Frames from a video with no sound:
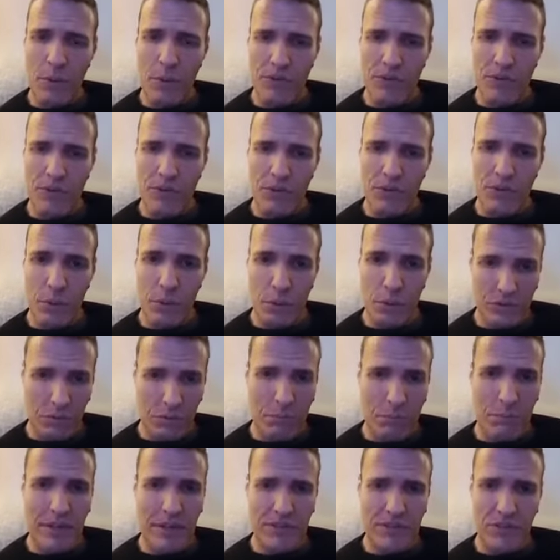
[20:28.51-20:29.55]
It was a
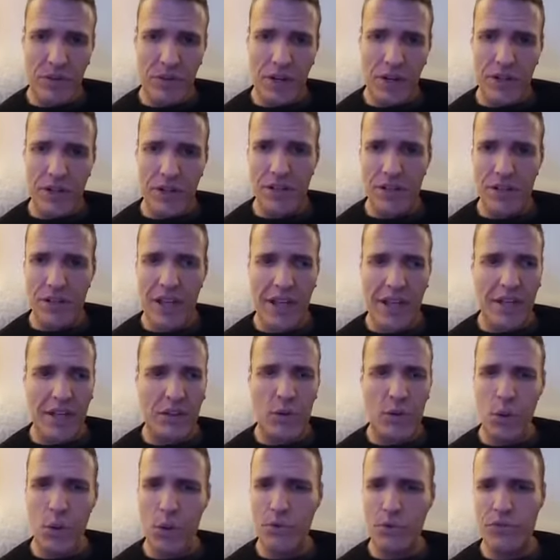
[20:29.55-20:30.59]
big struggle. I
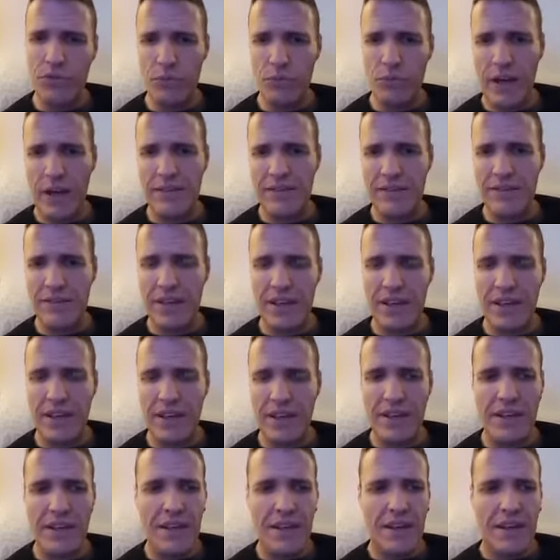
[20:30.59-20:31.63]
had cold sweats.
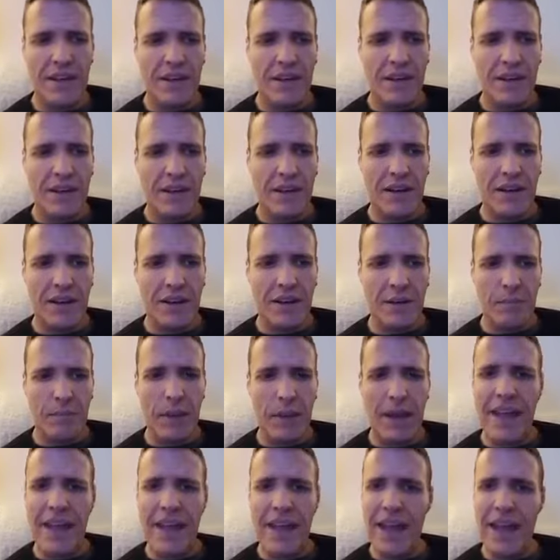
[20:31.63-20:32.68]

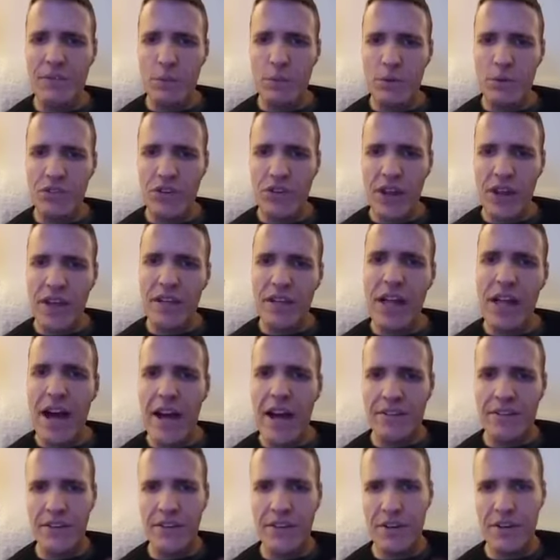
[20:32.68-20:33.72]
My hand would shake a
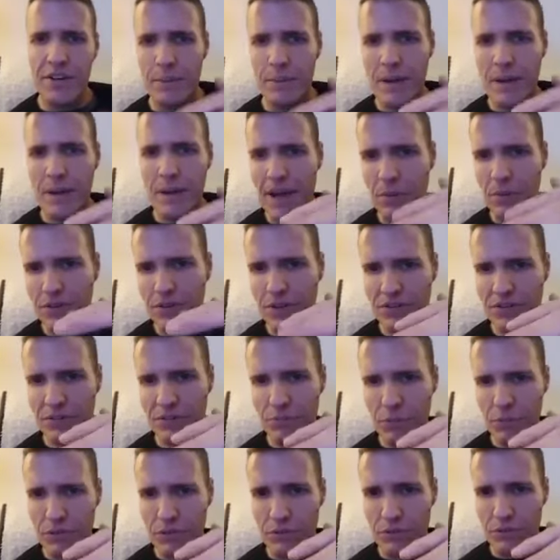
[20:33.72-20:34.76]
lot. My hand
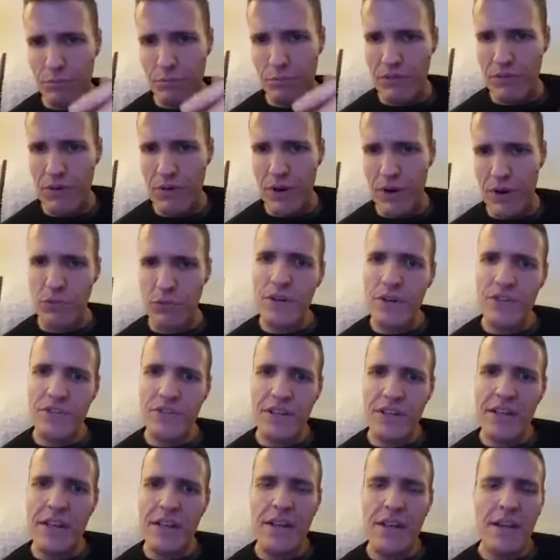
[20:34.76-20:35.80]
would be very
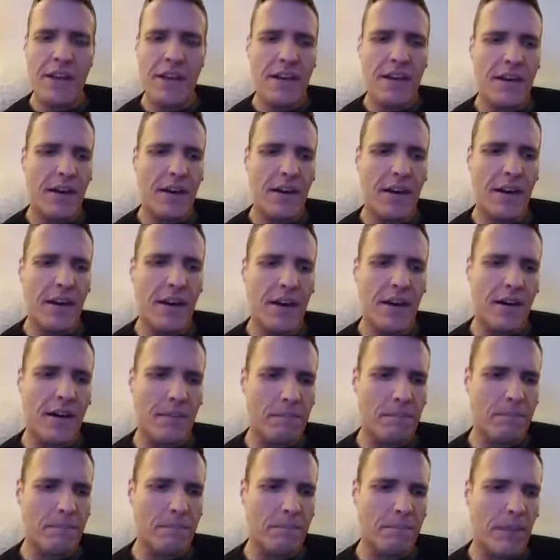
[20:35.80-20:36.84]
twitchy.
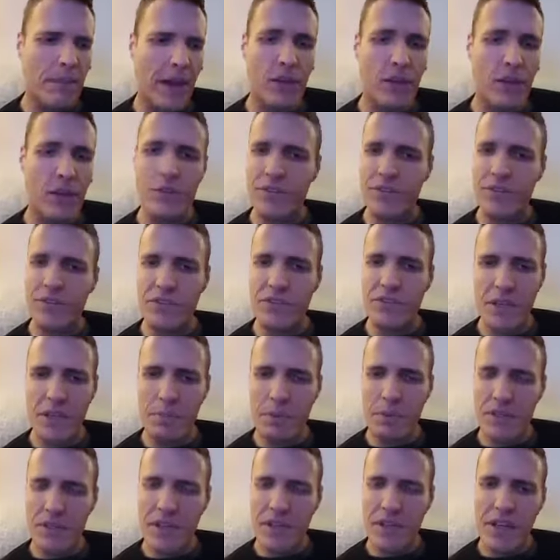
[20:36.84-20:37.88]
I couldn't
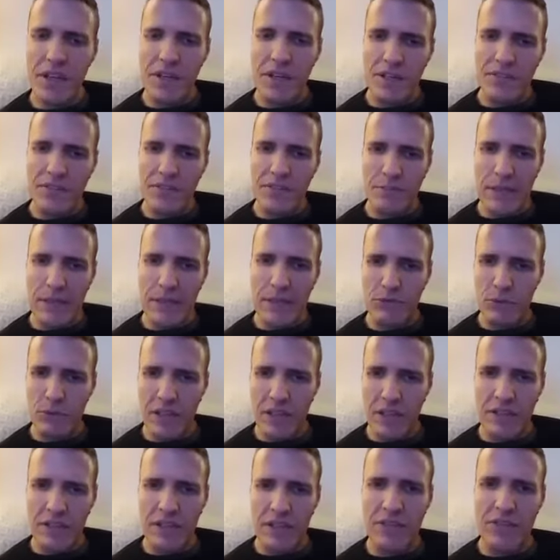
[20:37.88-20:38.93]
sleep at night, and sometimes when
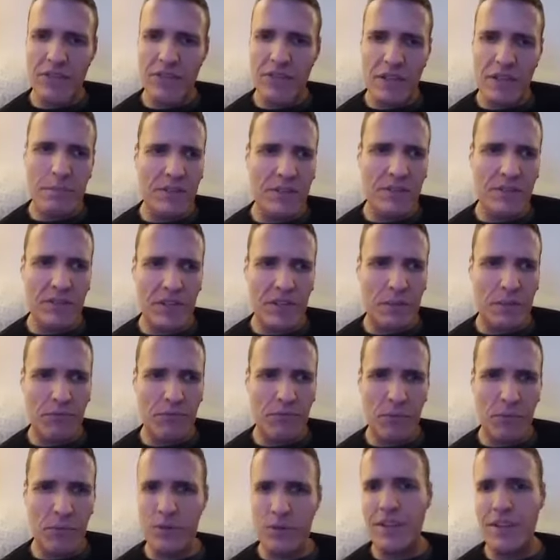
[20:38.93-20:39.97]
I did sleep, I'd sleep
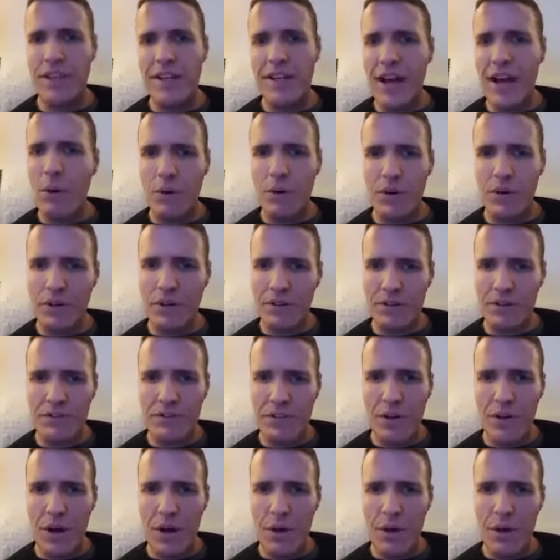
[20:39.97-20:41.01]
14
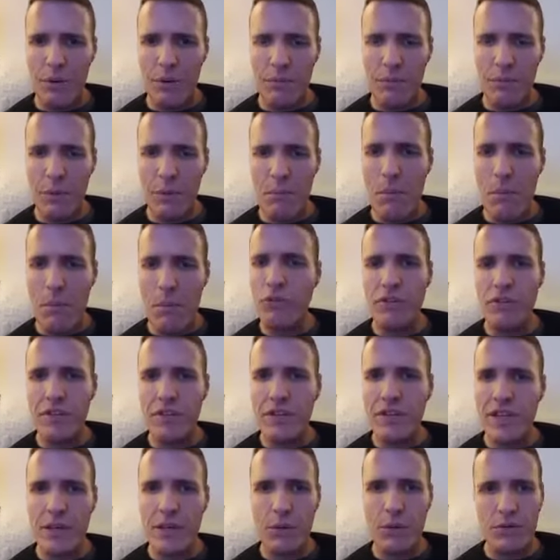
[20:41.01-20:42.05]
hours.
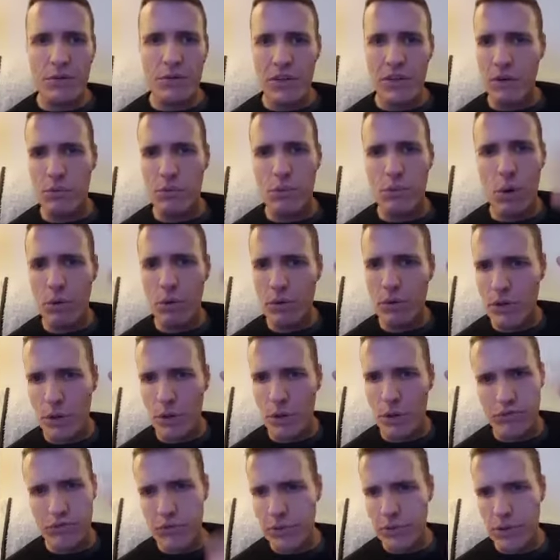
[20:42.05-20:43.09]
Emotionally, it was like a roller
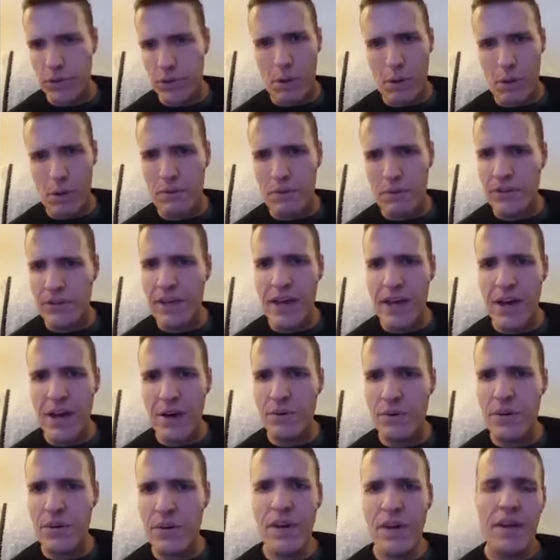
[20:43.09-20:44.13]
coaster, would go up and
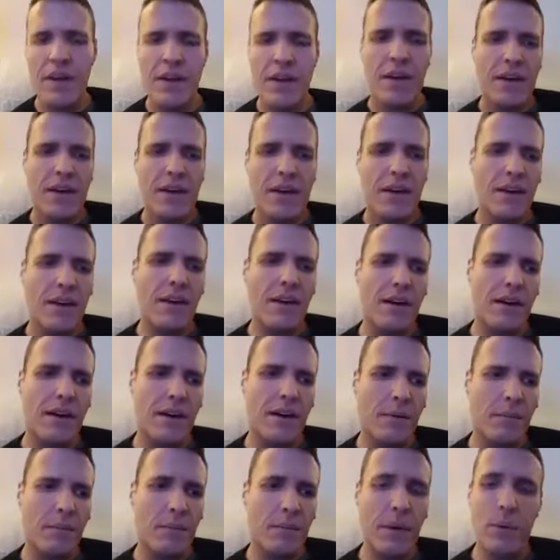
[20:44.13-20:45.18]
down.
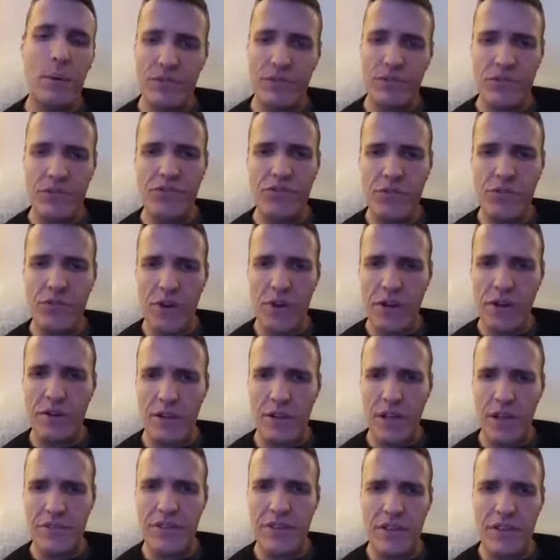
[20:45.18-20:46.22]
It was a
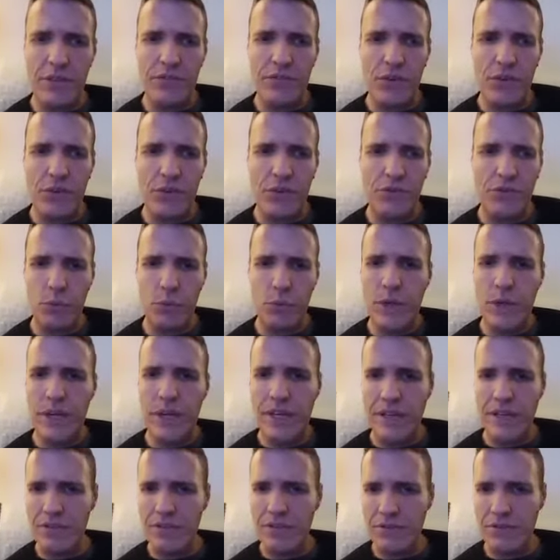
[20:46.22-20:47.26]
struggle. I'd say the first
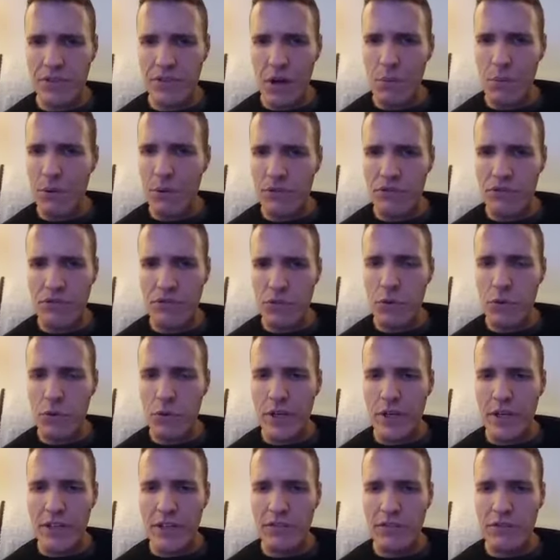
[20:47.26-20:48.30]
week to almost 2
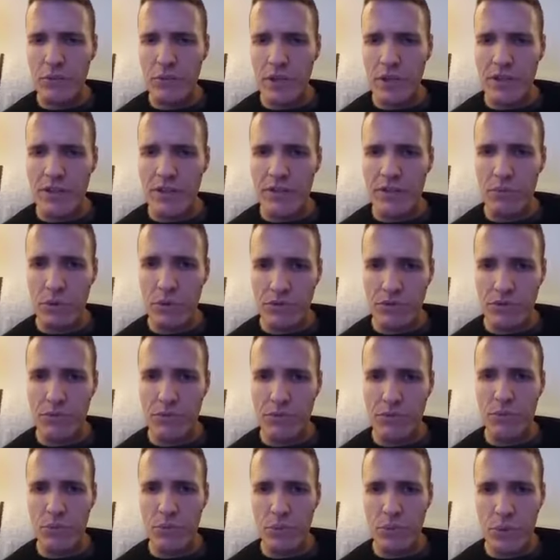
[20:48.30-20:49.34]
weeks was
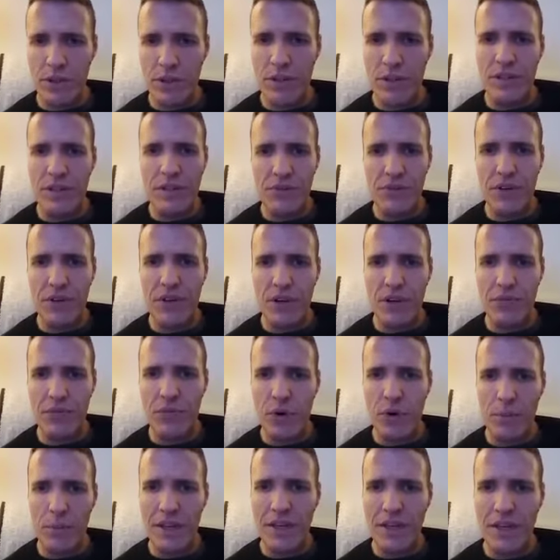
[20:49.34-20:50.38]
really difficult
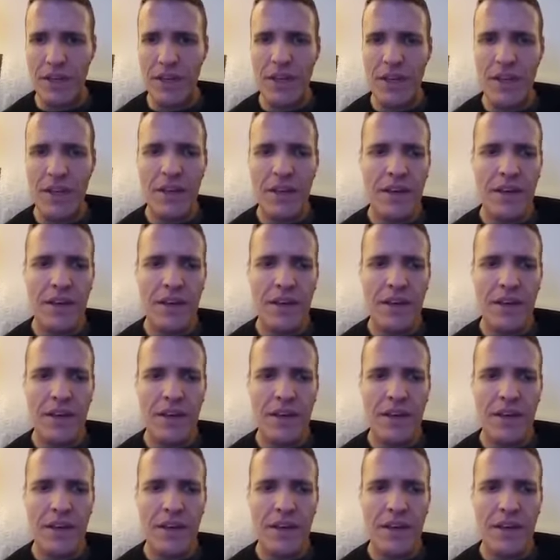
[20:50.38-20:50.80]
for me.